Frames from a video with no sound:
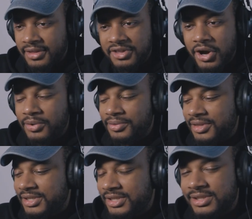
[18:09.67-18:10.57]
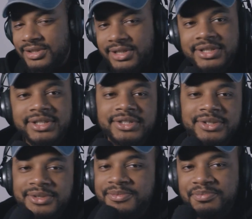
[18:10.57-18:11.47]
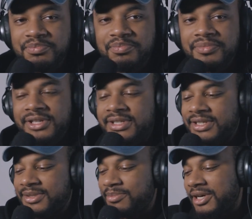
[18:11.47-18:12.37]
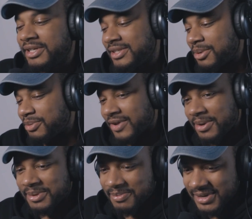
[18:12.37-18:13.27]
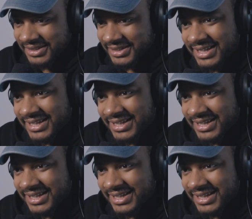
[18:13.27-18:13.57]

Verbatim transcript: Yo, this is this is this is my type of comedy, man.